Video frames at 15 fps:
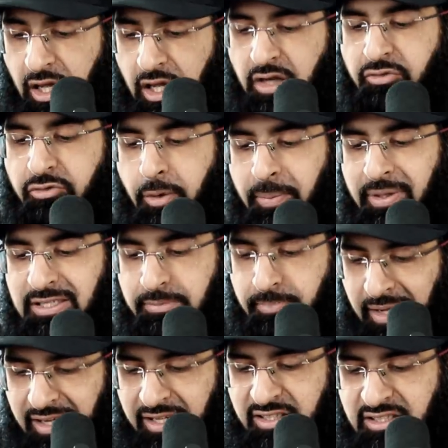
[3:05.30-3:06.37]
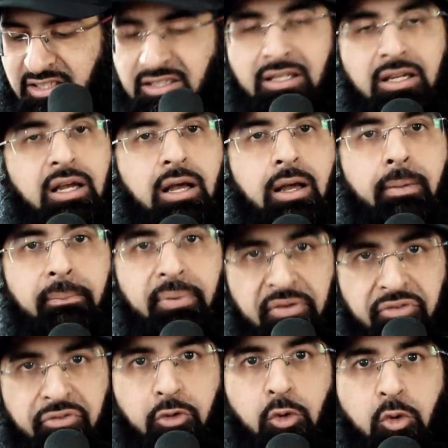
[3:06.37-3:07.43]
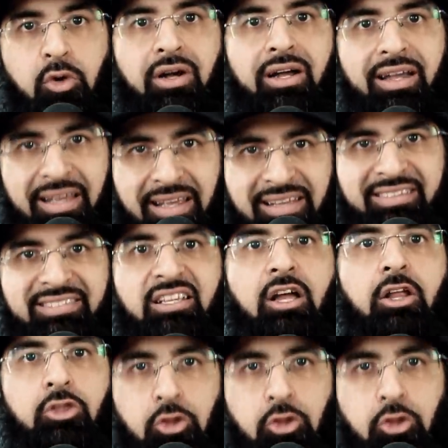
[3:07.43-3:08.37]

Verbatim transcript: learn from his manners before his